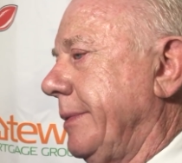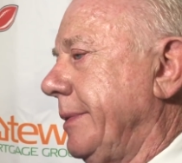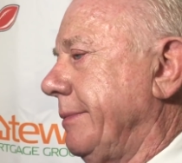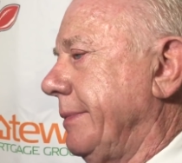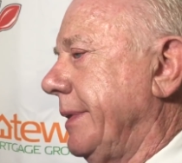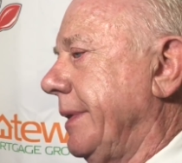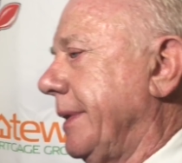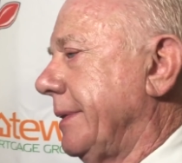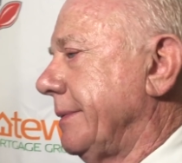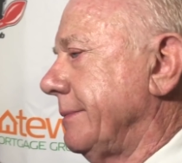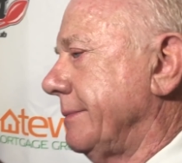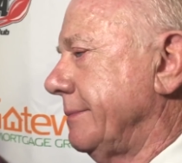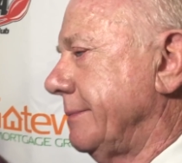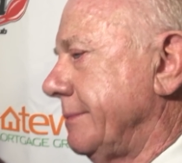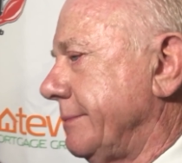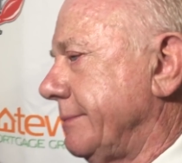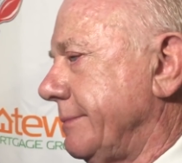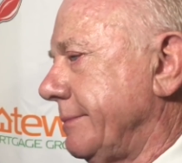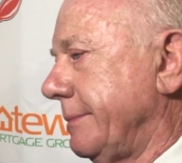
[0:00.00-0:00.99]
We were down
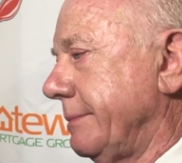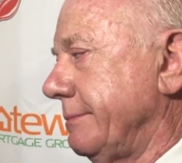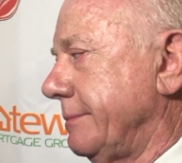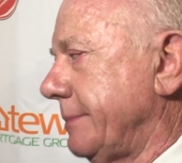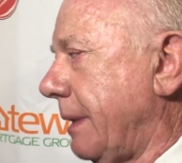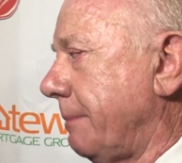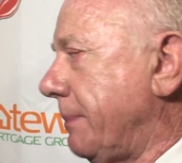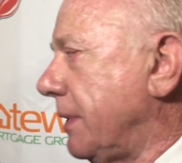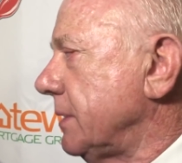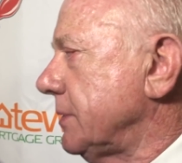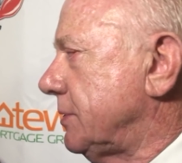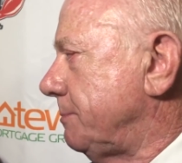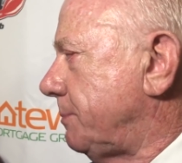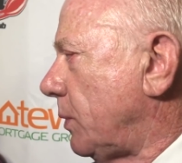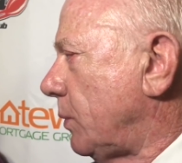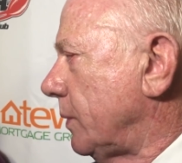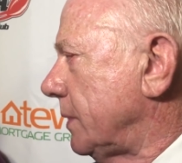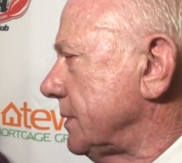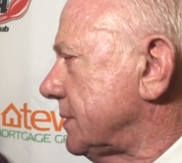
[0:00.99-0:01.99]
a bunch of
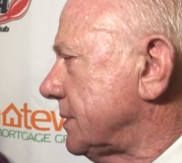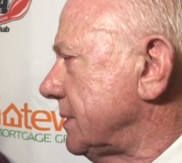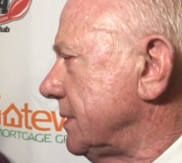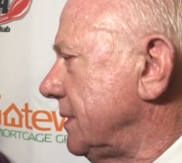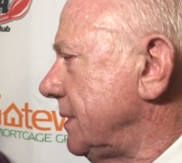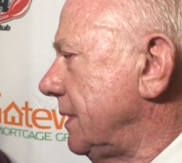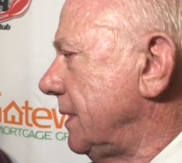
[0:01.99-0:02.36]
points.